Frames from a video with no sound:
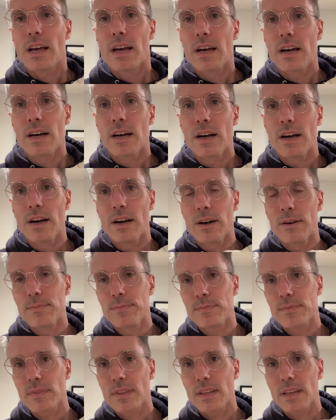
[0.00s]

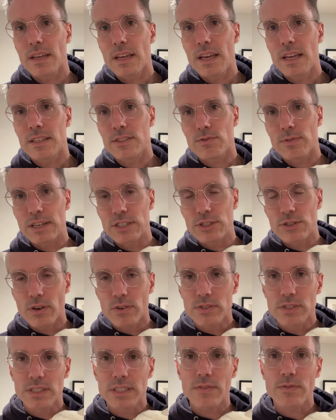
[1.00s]
Um, it's
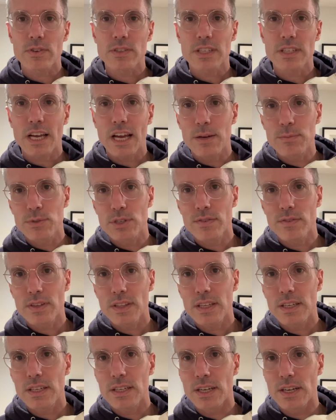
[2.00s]
retroed several times over
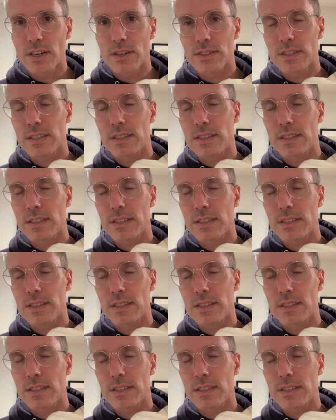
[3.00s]
the years.